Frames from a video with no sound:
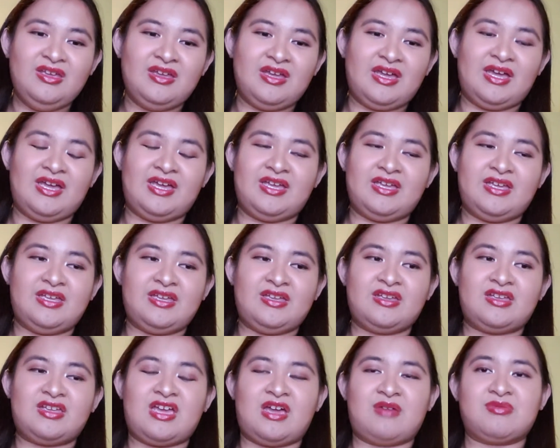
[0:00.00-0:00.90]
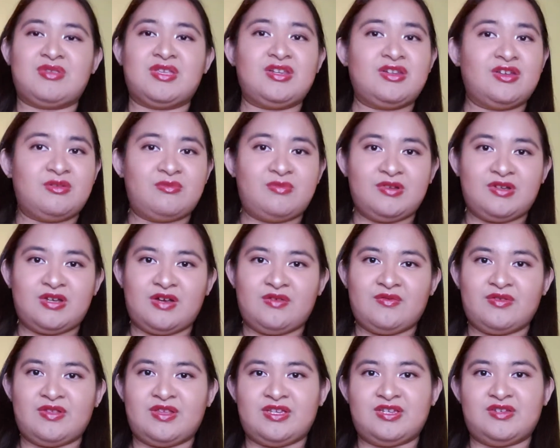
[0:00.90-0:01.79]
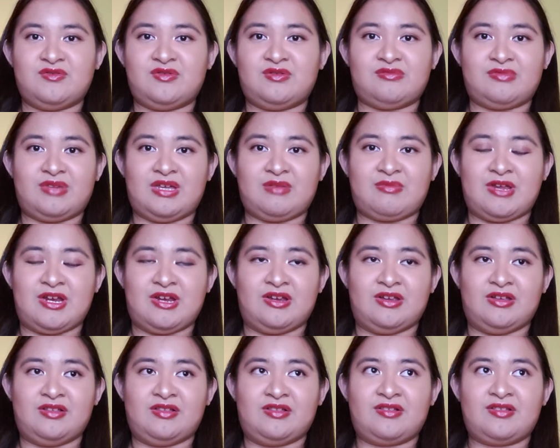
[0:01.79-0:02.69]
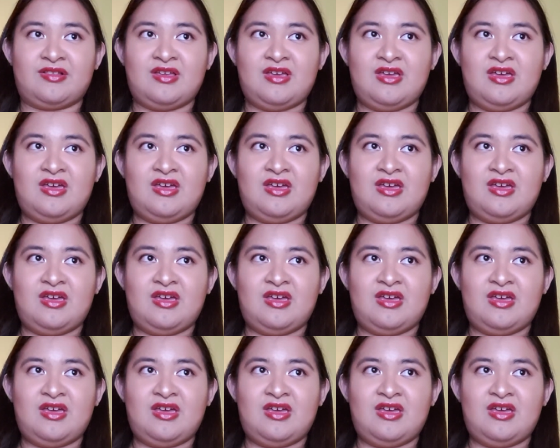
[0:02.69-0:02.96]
I kept an open conversation with my parents